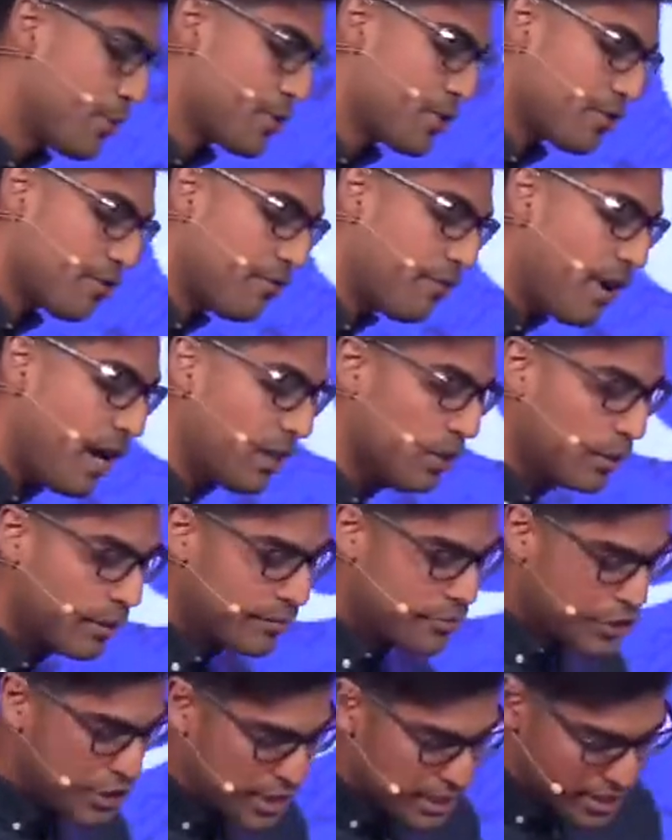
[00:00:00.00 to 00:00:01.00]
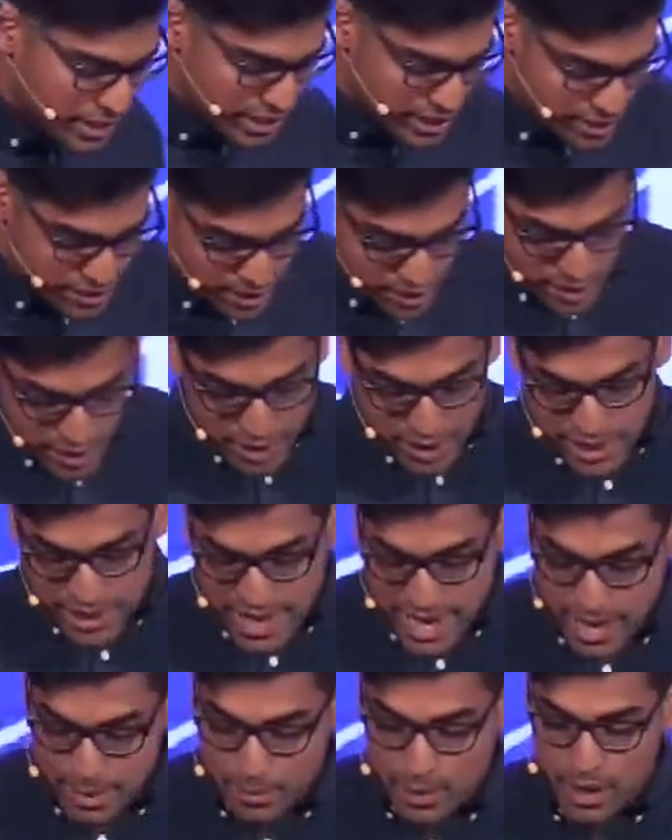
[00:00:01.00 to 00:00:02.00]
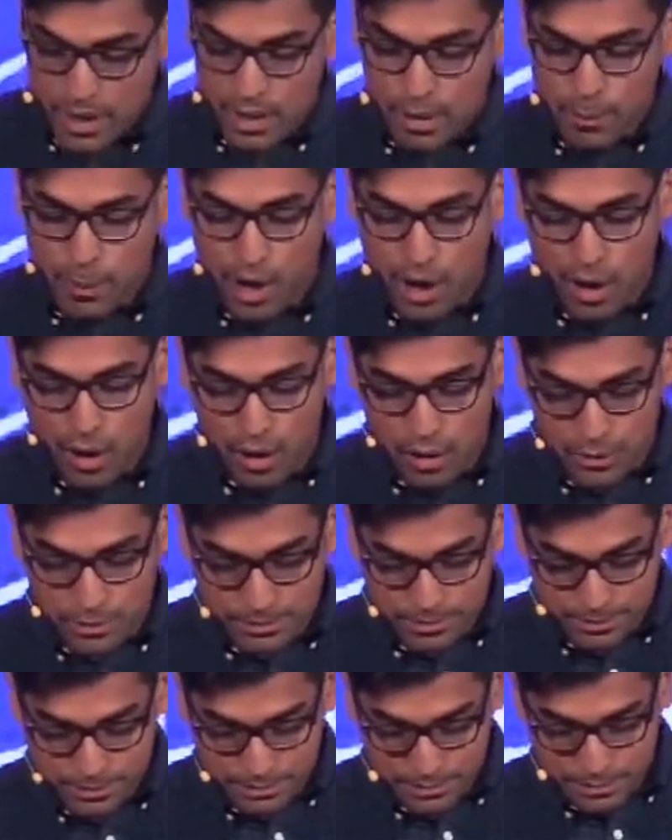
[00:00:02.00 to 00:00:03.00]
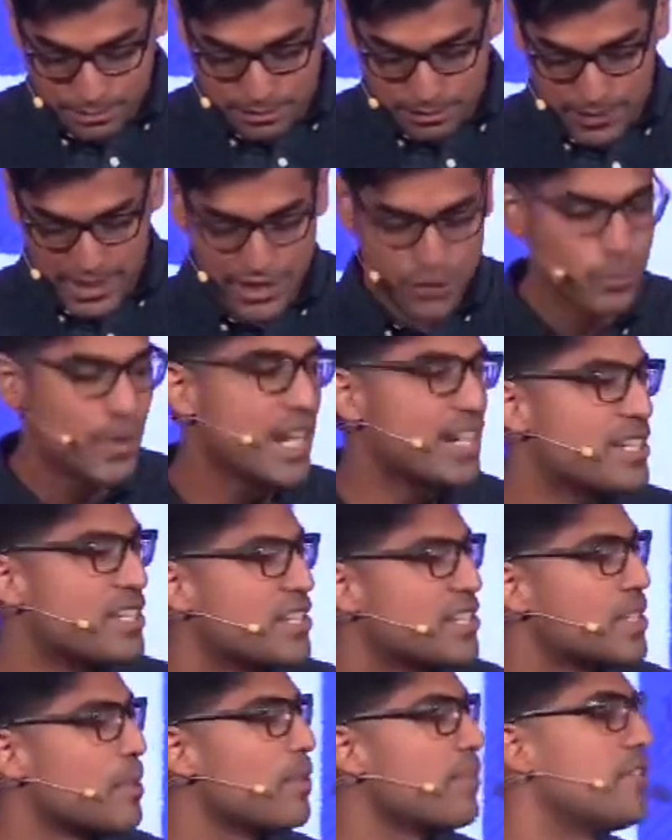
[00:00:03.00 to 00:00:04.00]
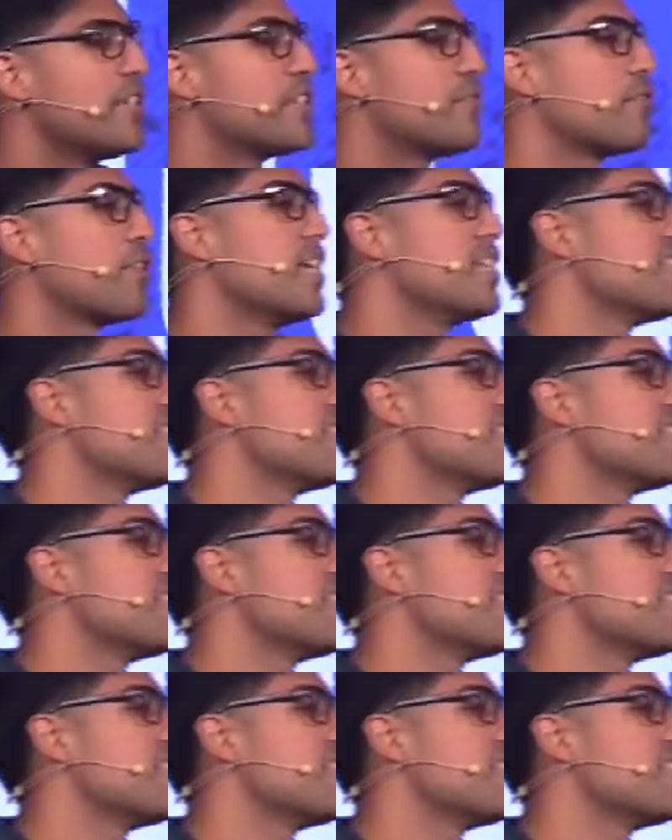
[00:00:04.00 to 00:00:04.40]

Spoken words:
There was a follower of Jesus named Paul. And he's writing to some of his